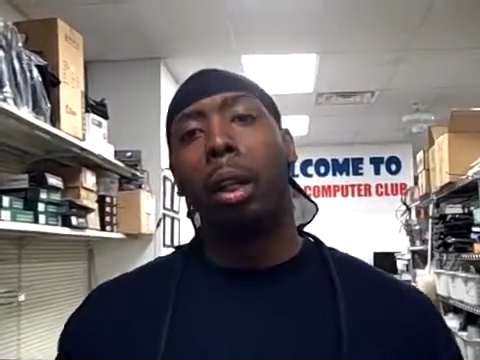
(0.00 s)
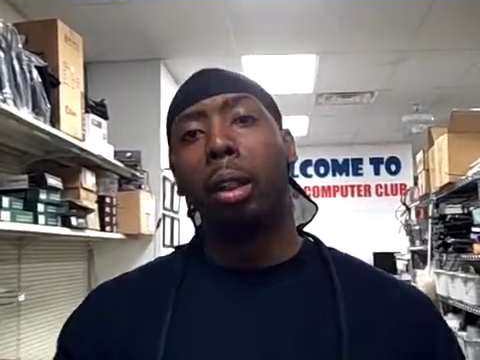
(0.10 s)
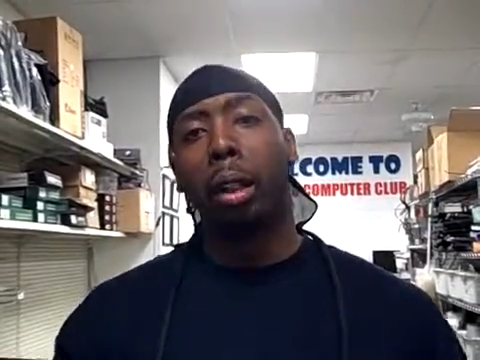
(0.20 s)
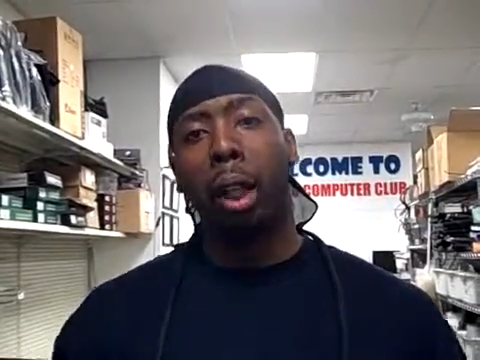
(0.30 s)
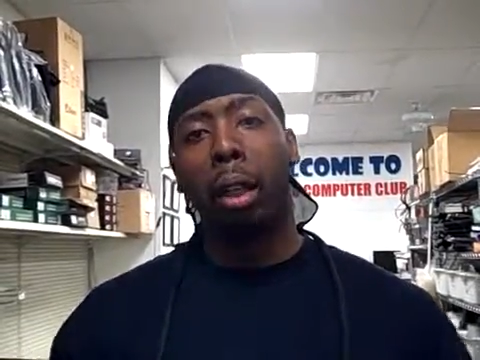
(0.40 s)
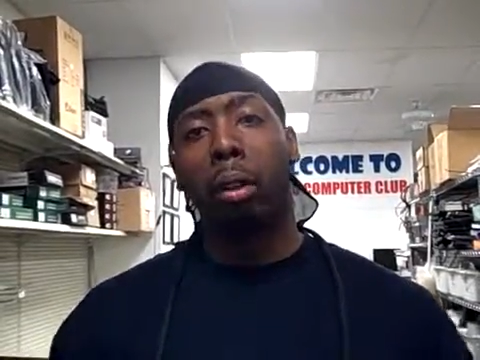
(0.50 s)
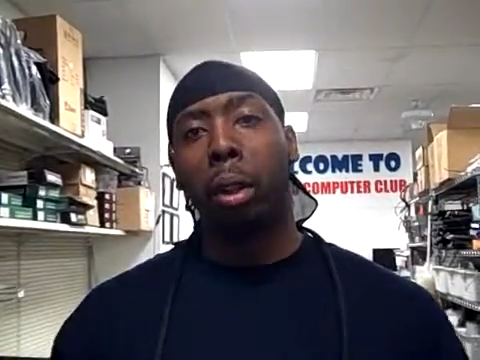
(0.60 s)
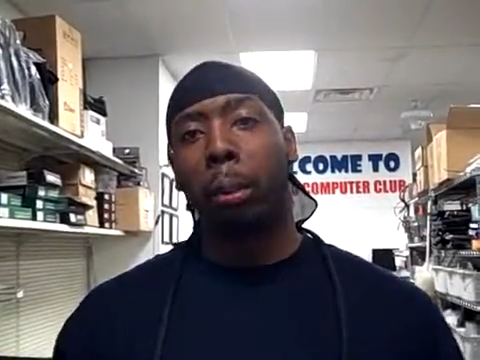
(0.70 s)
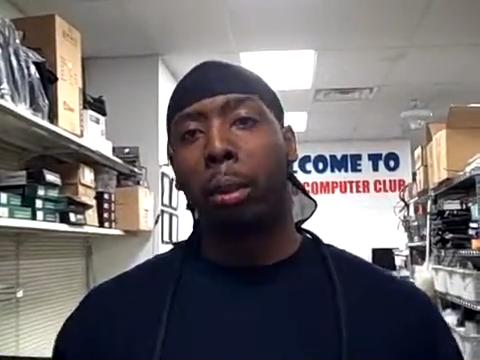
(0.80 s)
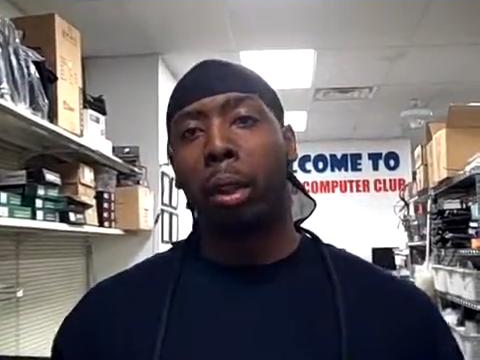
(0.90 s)
Chicago
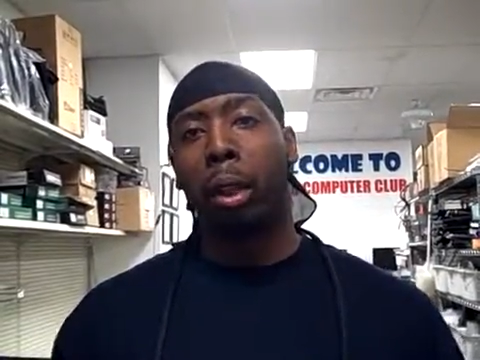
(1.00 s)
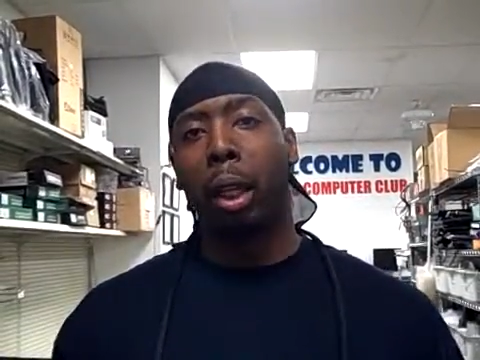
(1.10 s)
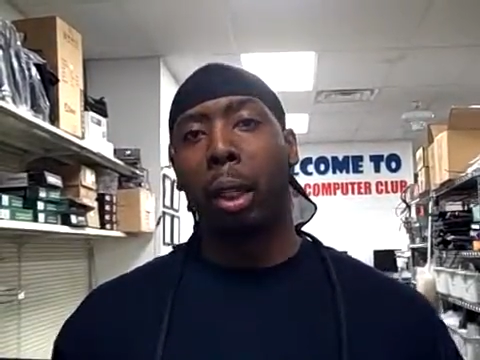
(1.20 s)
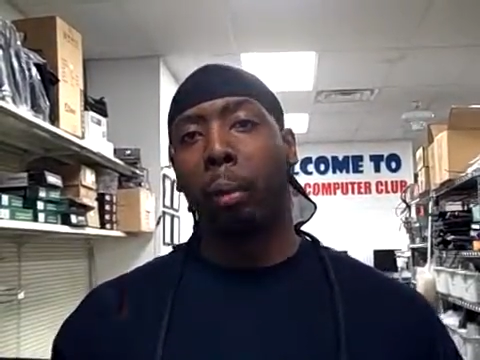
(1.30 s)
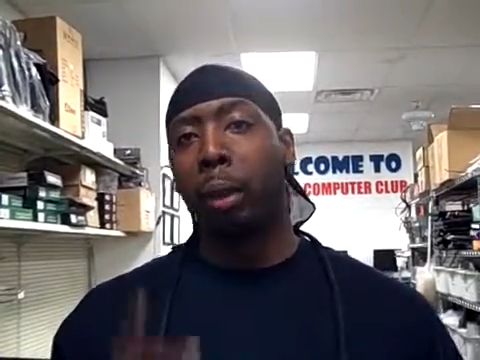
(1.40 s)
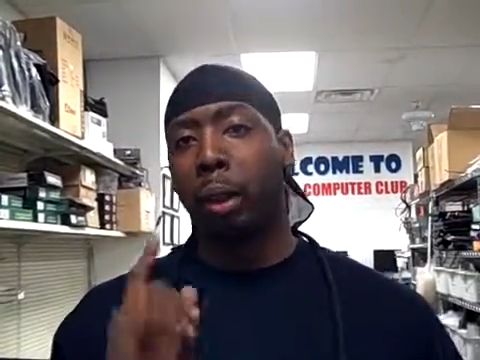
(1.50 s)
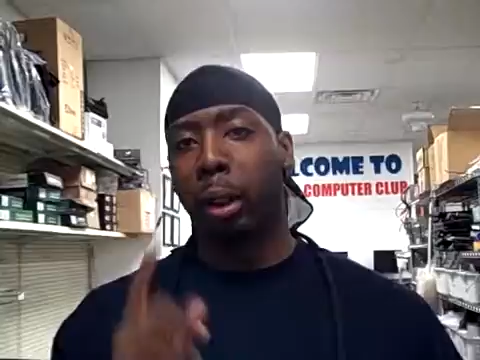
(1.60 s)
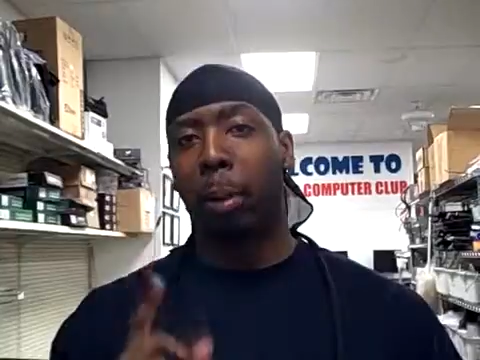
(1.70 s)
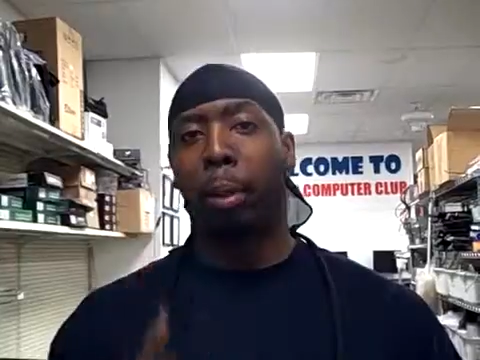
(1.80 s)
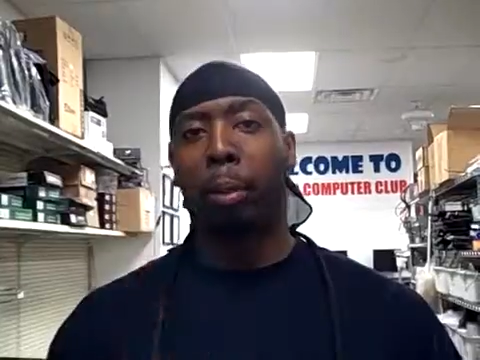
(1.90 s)
Computer Club is
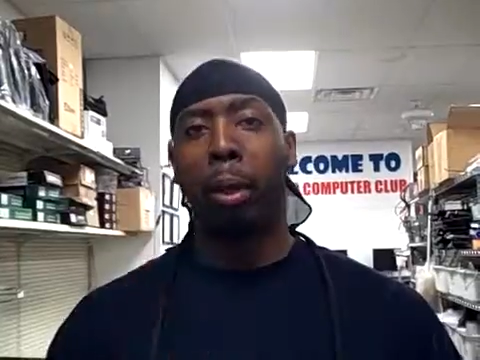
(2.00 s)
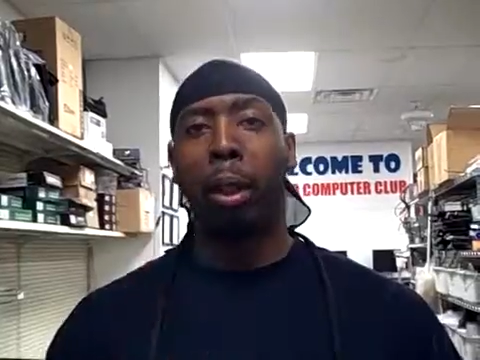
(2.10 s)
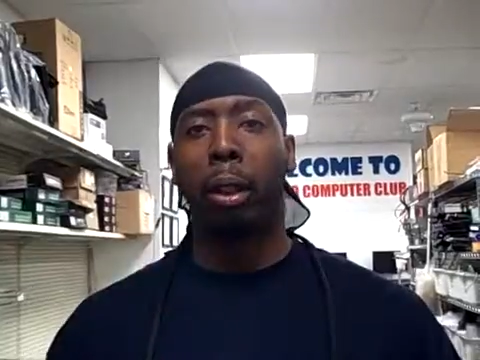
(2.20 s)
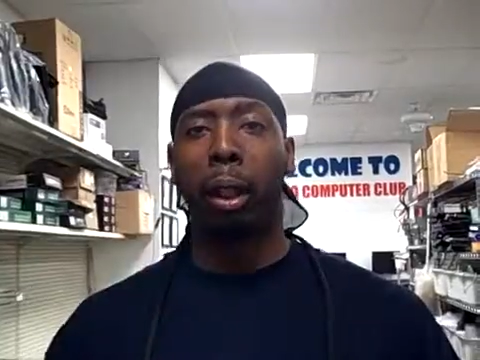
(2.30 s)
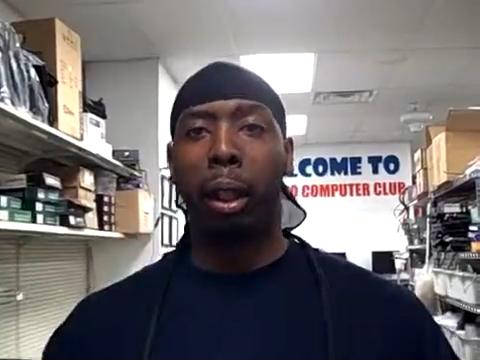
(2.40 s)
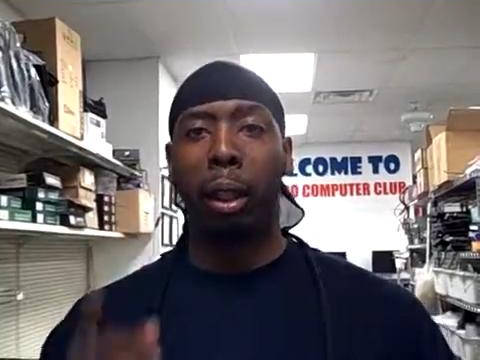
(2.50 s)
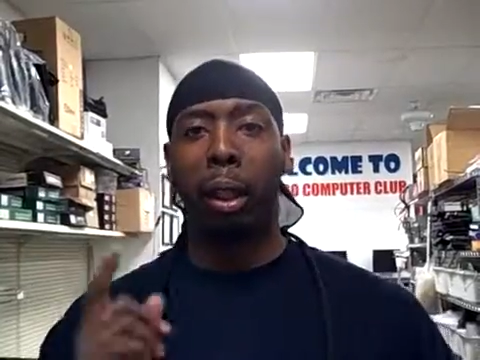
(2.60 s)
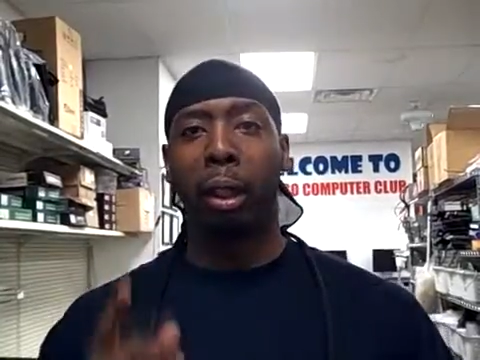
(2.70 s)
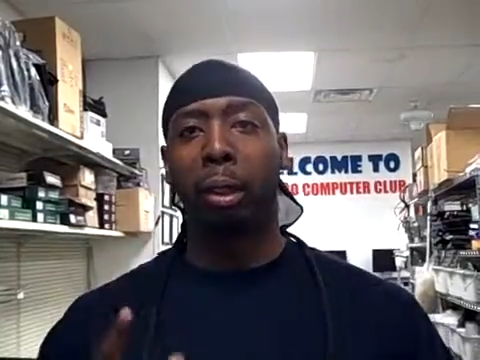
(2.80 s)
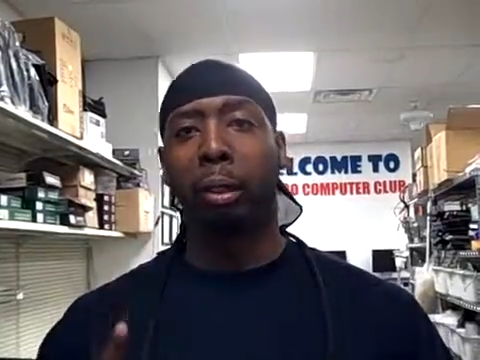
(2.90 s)
number one, and
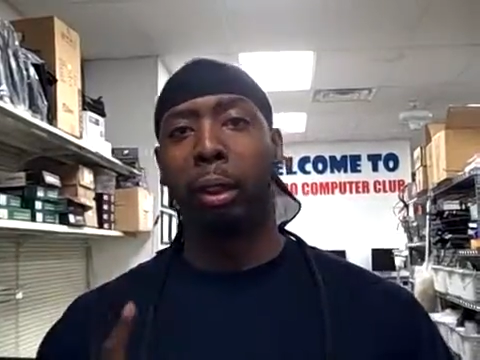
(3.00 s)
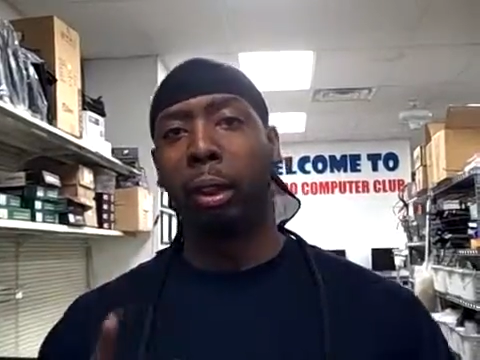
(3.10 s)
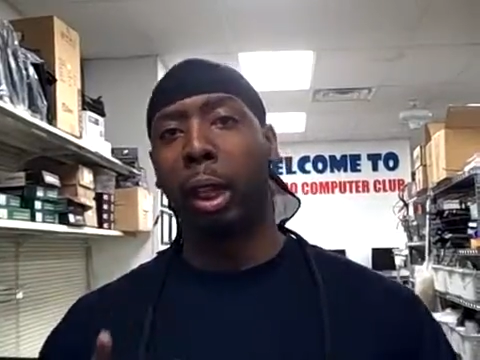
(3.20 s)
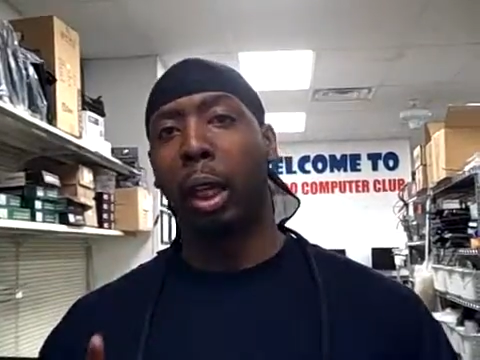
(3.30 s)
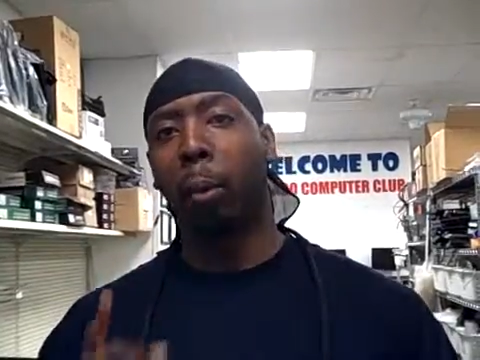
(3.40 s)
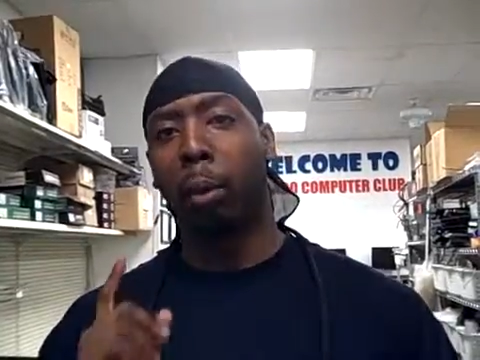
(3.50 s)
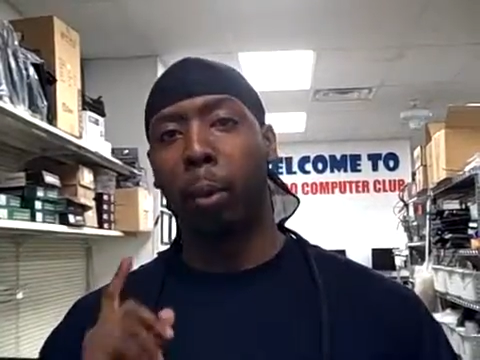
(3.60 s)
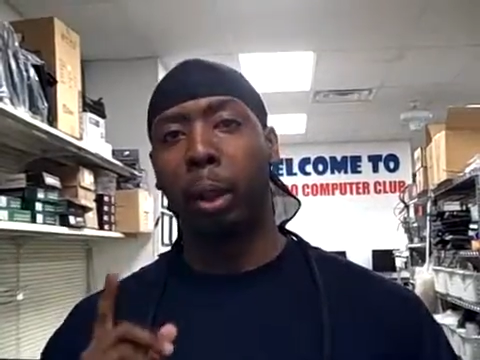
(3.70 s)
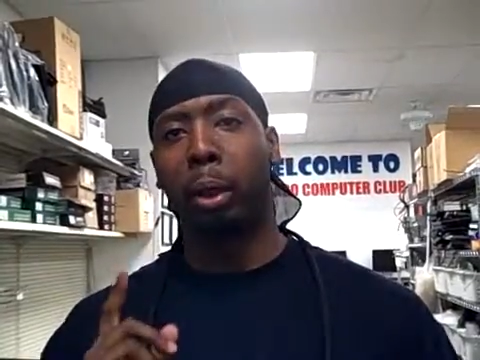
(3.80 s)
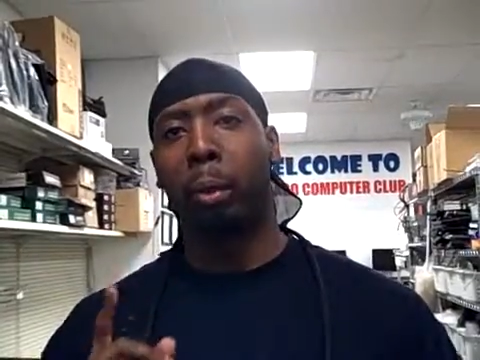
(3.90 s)
they'll do the job the
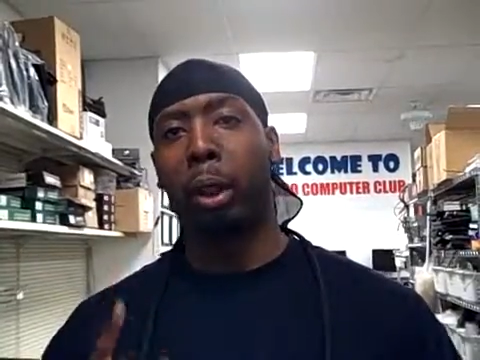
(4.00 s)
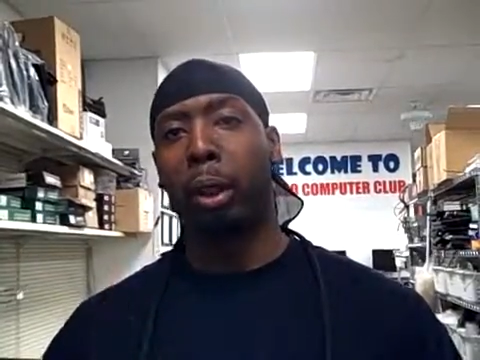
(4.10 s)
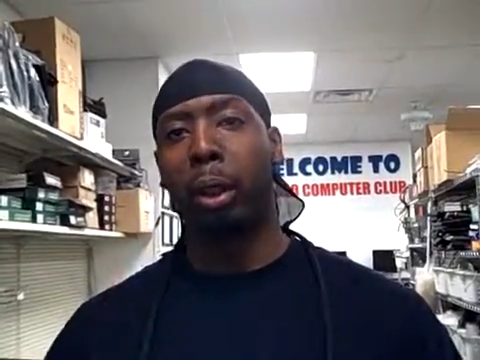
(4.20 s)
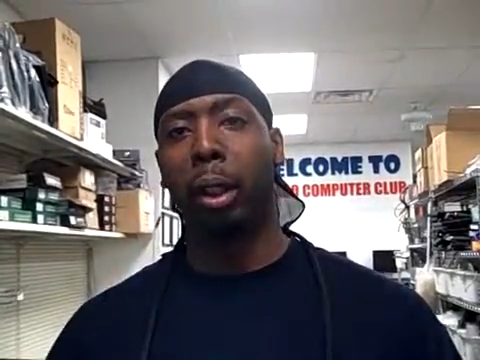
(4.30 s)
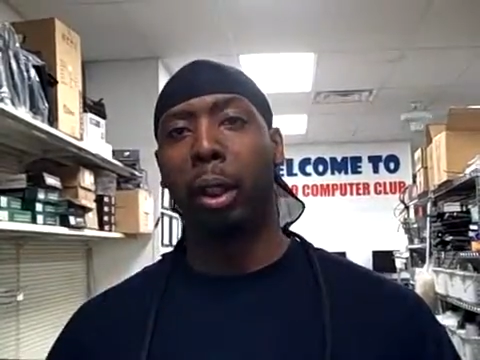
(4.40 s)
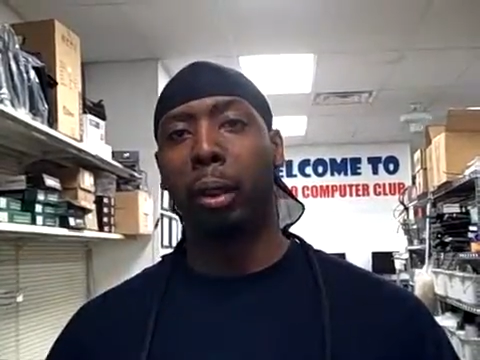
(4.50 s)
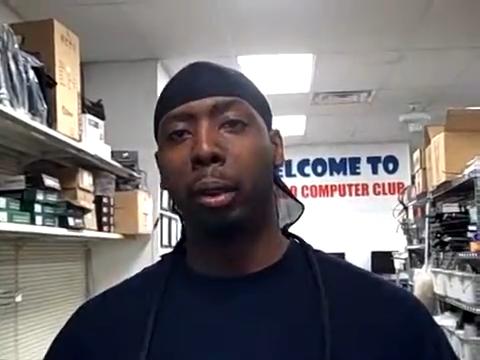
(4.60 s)
way you want it done.